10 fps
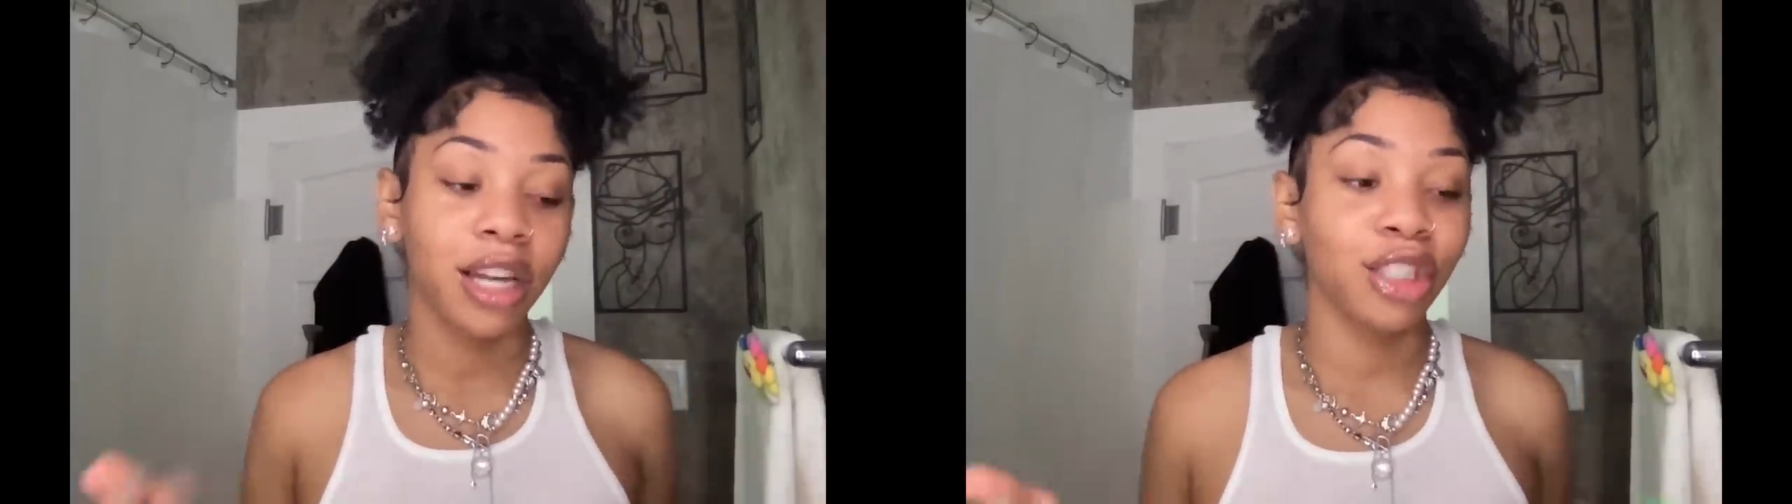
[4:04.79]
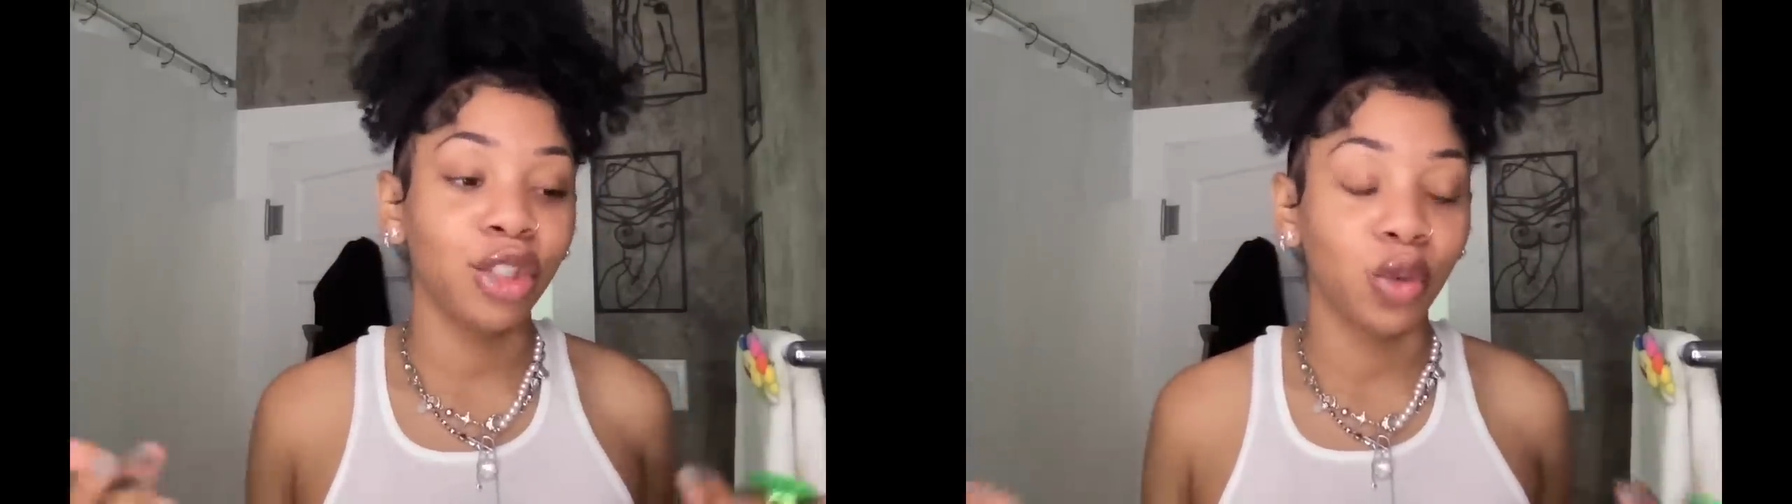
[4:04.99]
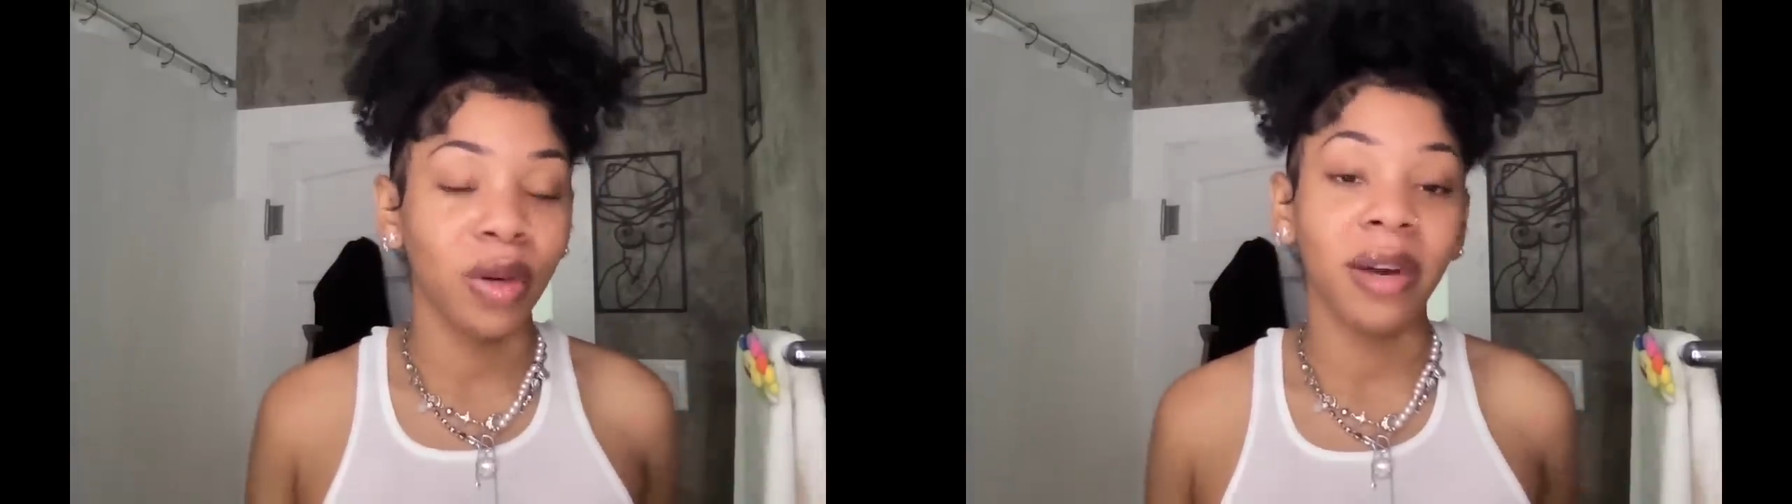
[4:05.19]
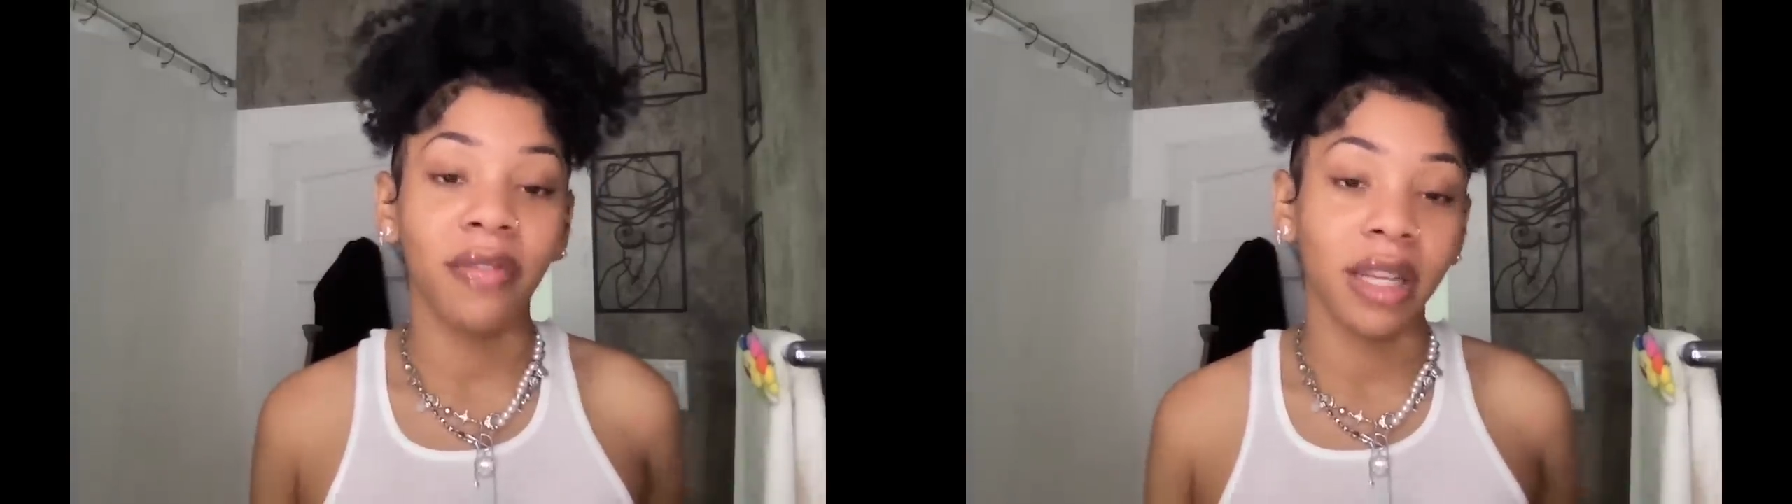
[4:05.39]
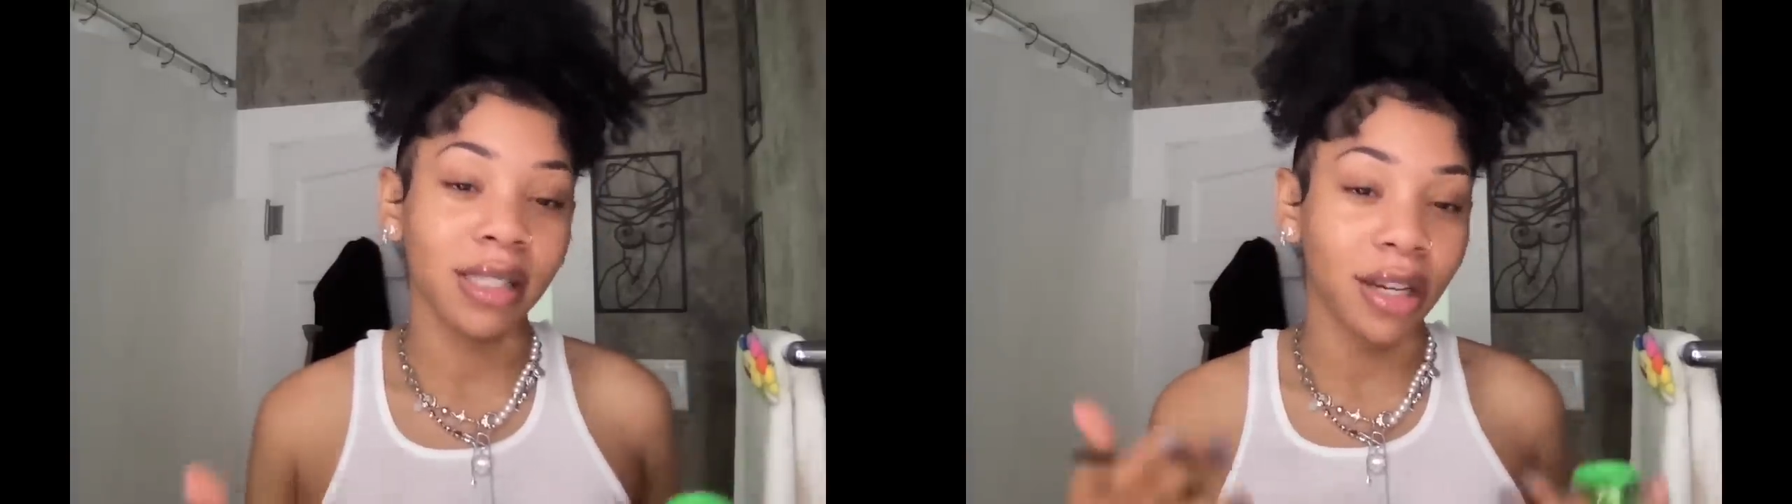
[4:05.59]
of just sweep my
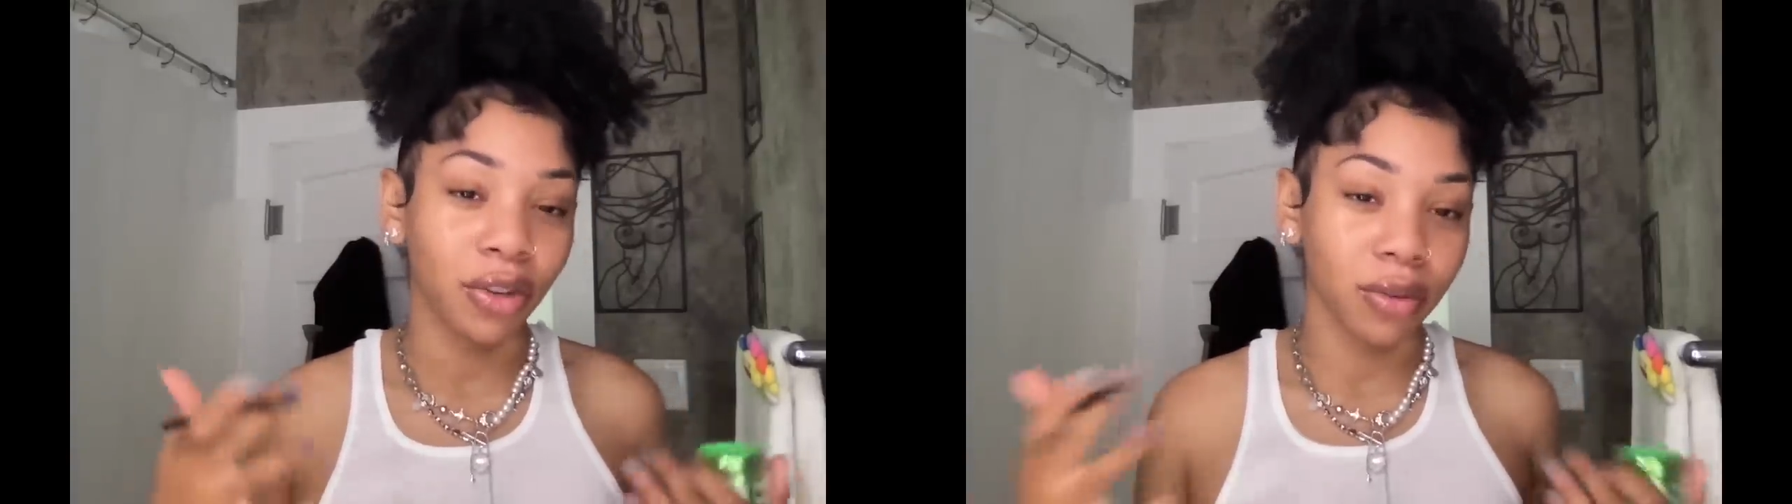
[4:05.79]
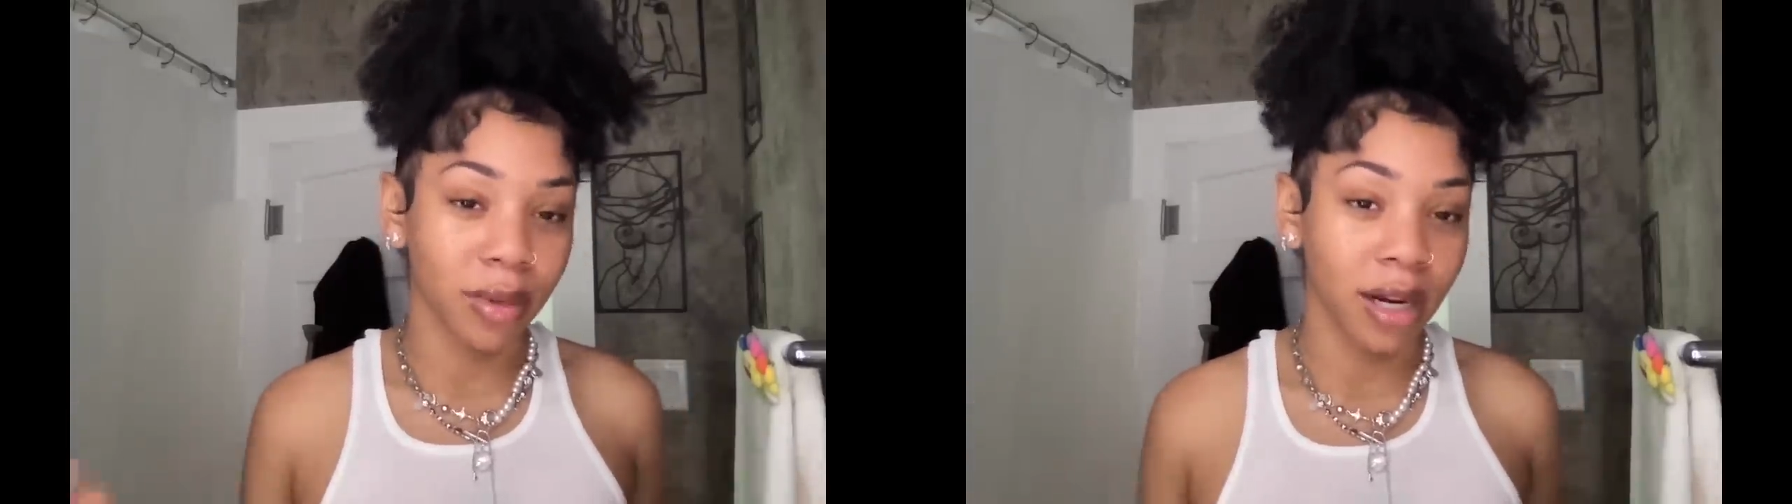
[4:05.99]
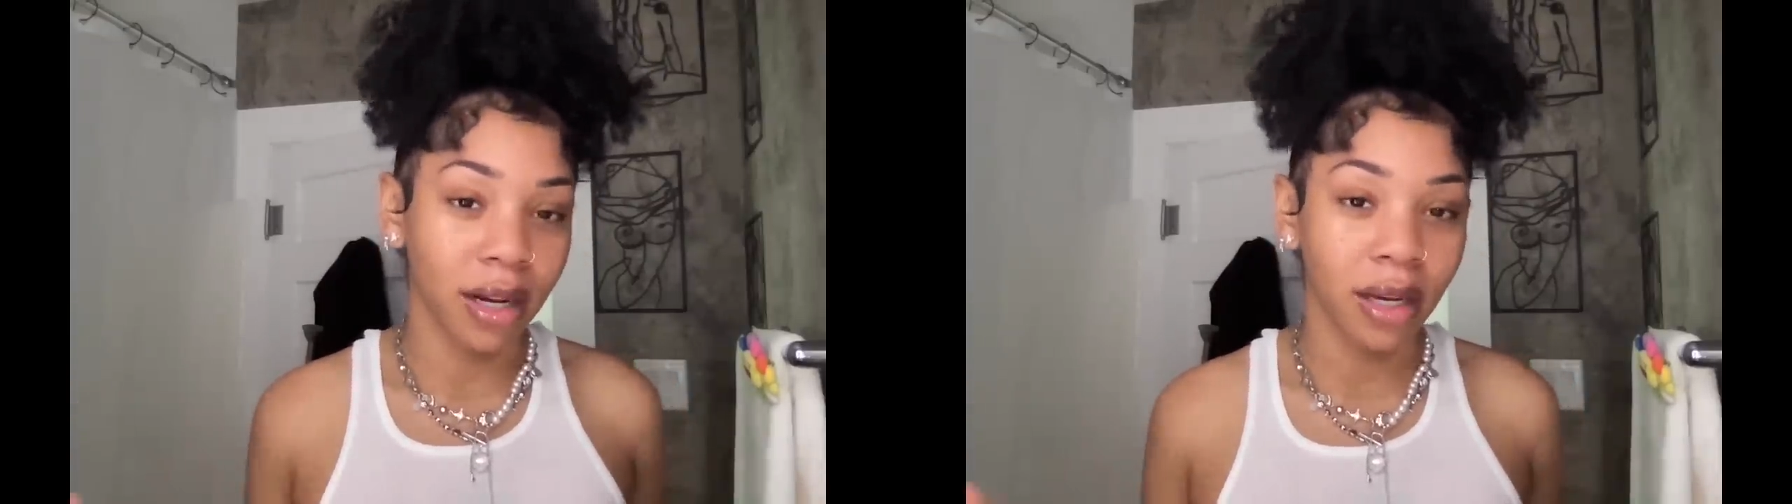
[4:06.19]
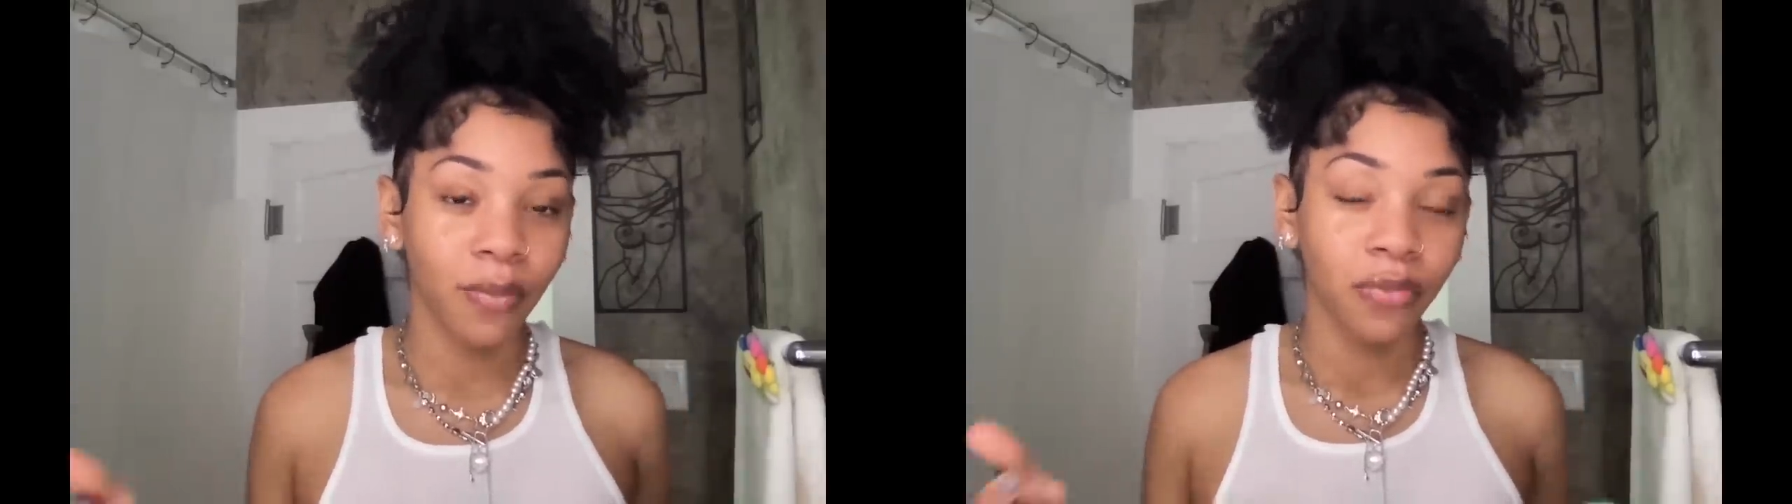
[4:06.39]
feelings under the rug